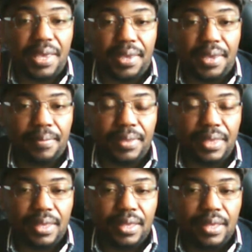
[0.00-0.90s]
pay.
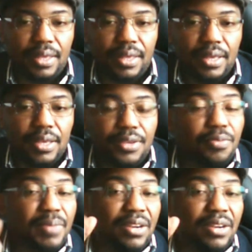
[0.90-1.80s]

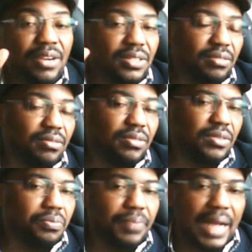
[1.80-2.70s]
You may not
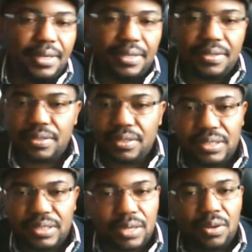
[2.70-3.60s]
buy these
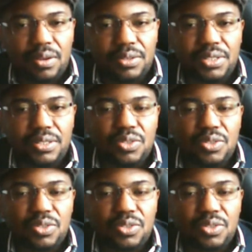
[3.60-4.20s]
technologies.